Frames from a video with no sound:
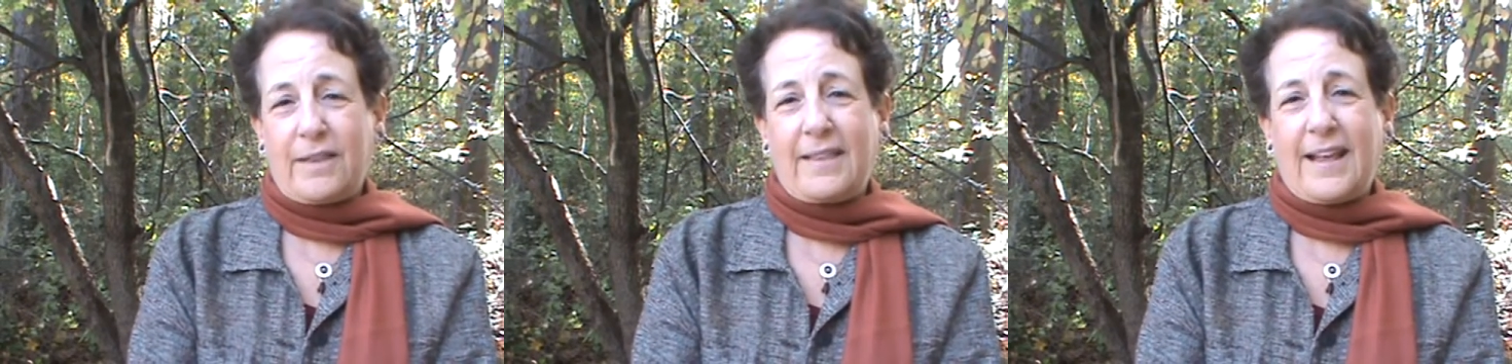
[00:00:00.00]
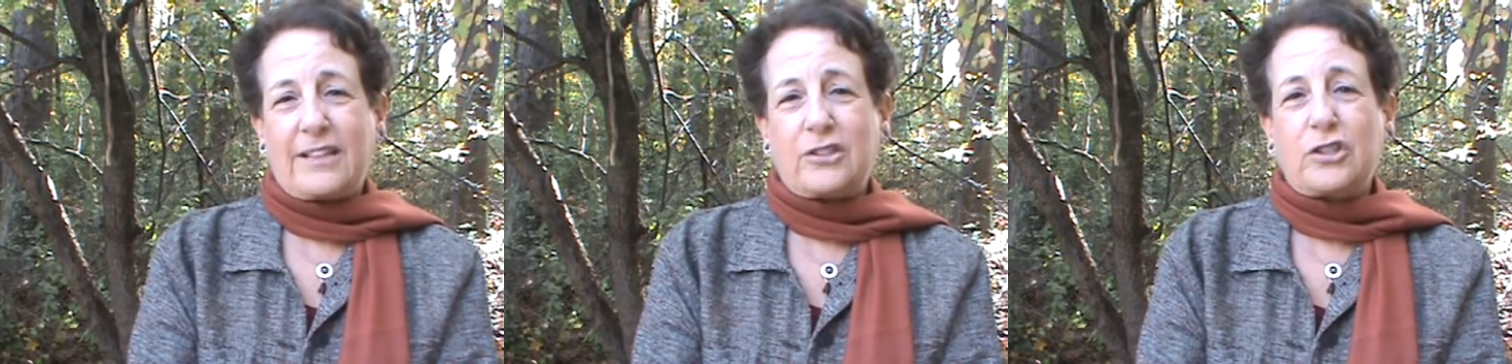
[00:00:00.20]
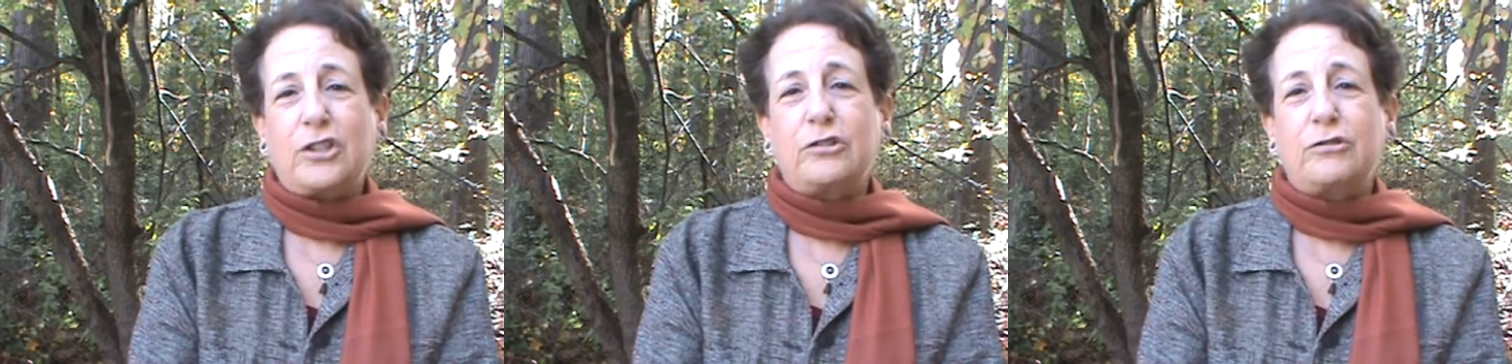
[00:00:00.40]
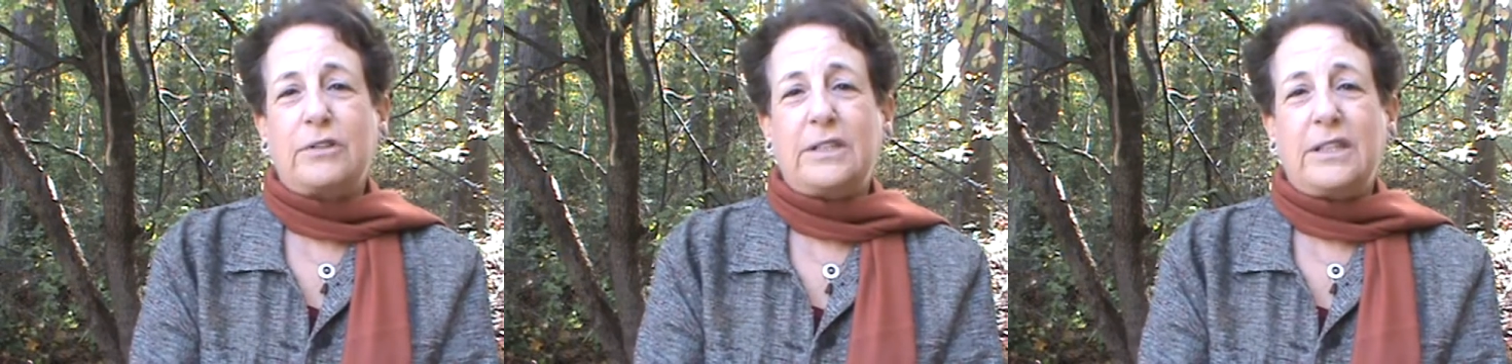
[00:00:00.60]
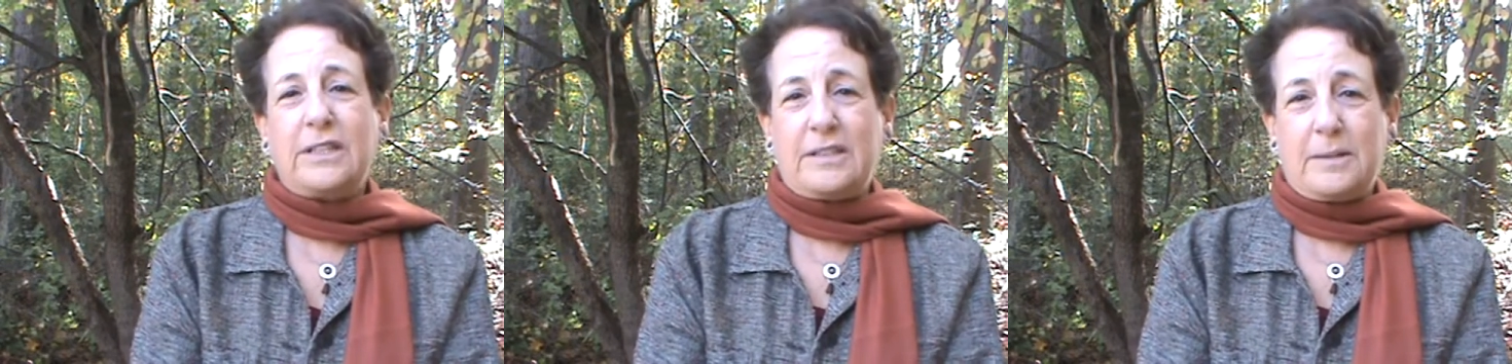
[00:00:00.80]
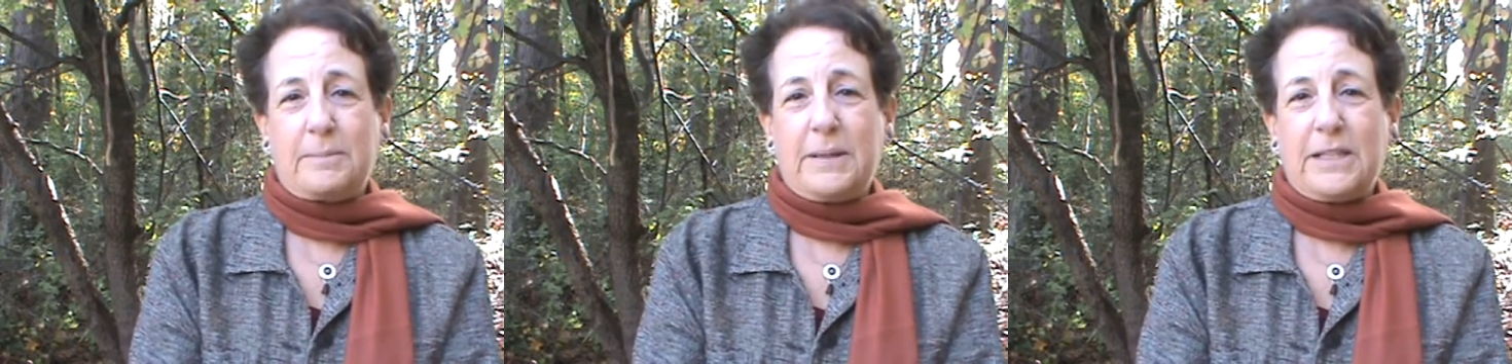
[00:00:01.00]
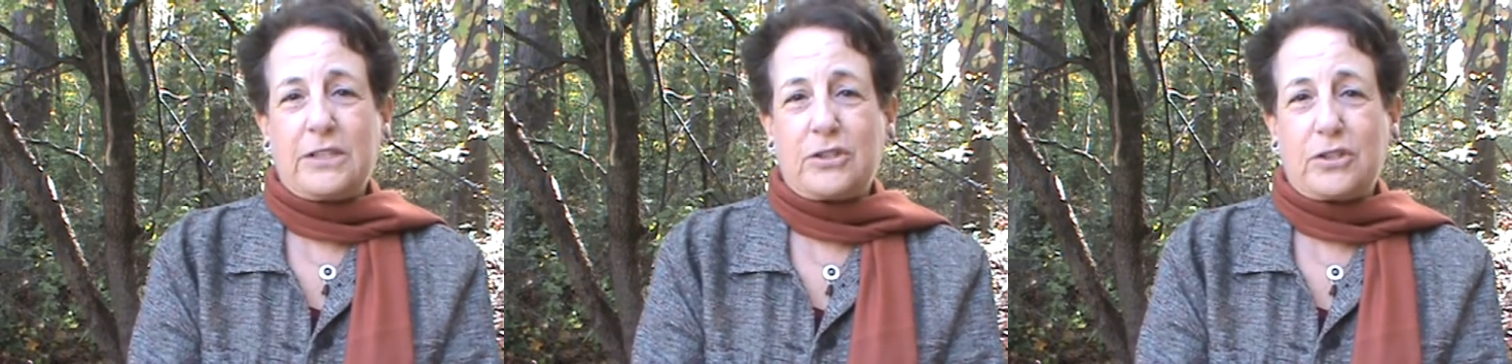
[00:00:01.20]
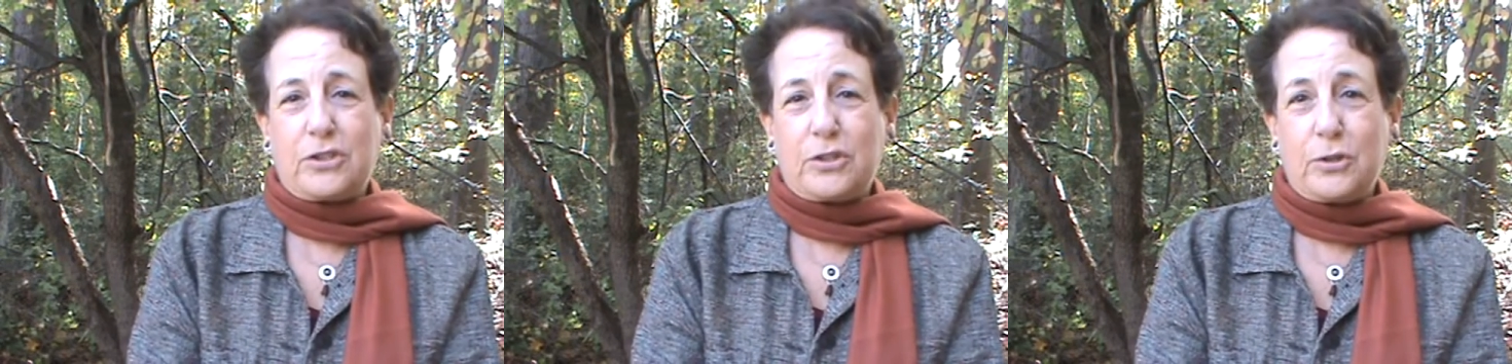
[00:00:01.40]
and that children need to be
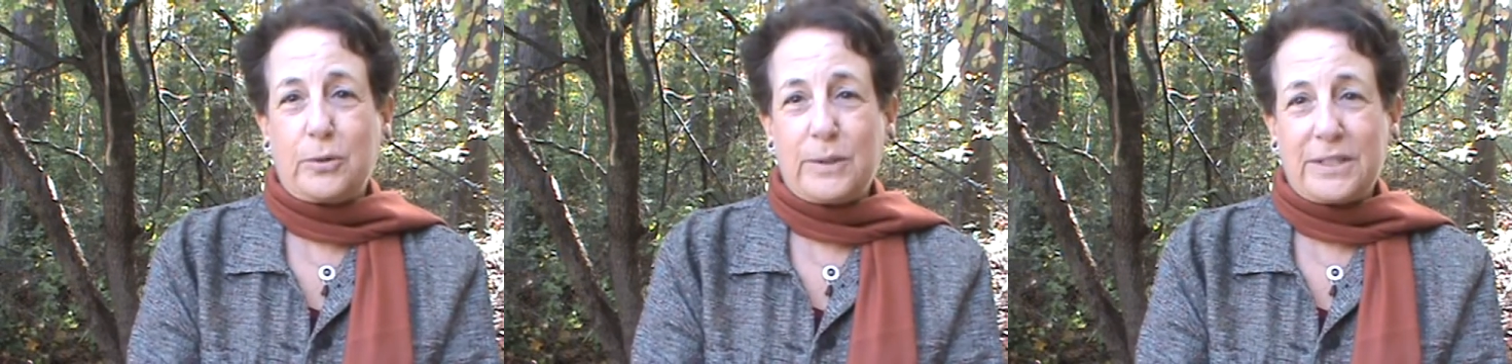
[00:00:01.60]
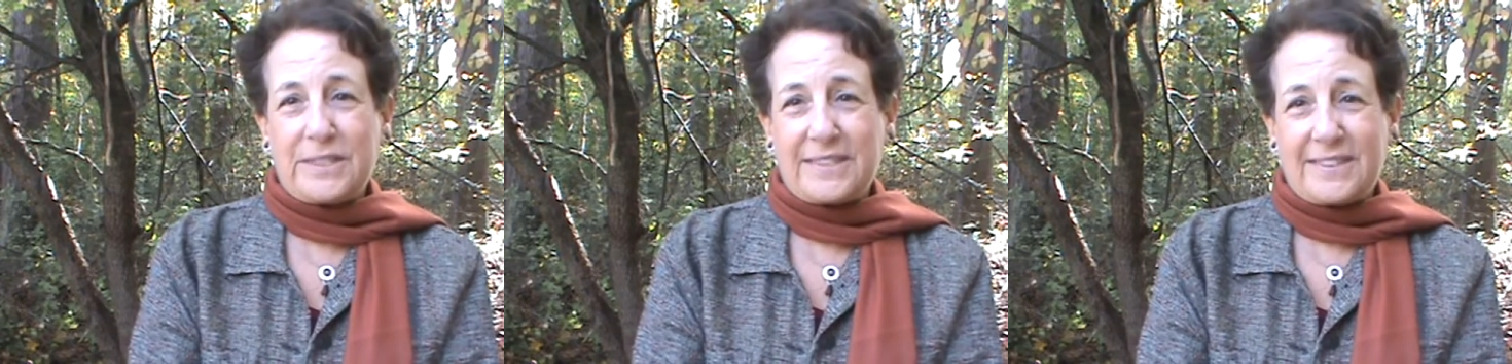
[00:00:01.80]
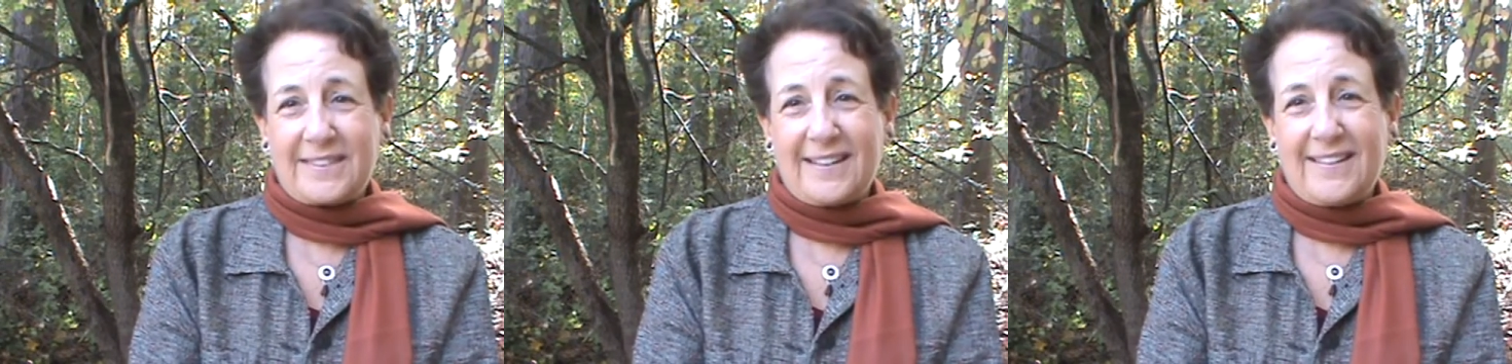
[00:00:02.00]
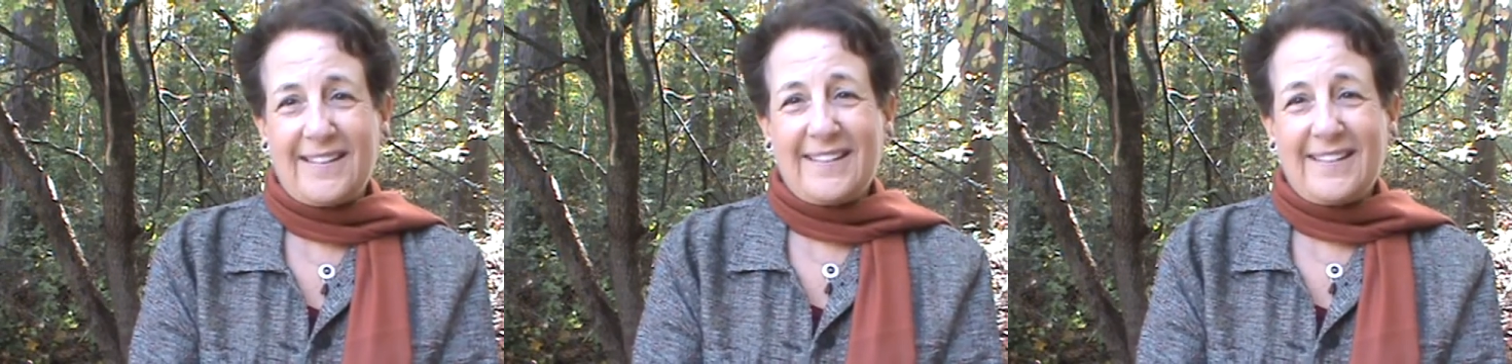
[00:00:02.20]
the stewards